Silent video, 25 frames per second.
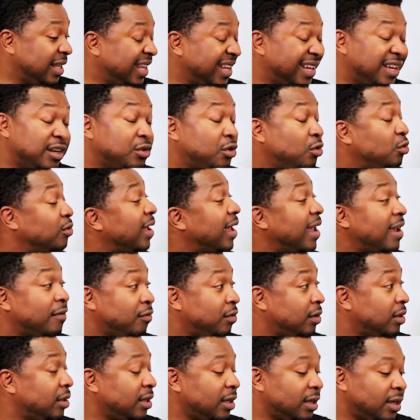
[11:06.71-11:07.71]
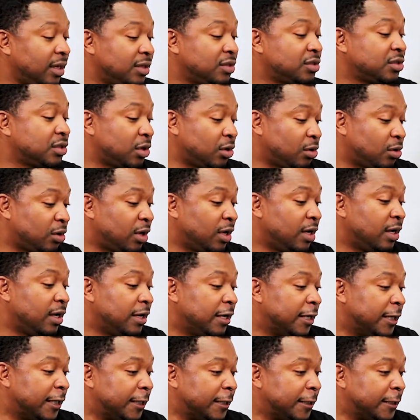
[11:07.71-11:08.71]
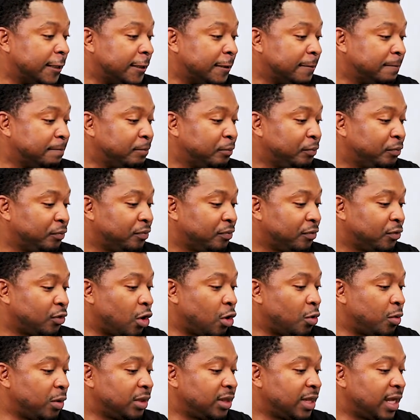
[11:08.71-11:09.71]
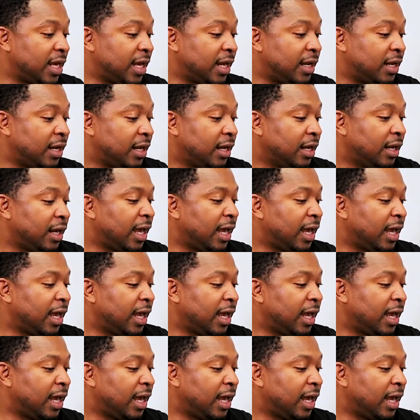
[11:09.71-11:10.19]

He could do everything. So, going with that.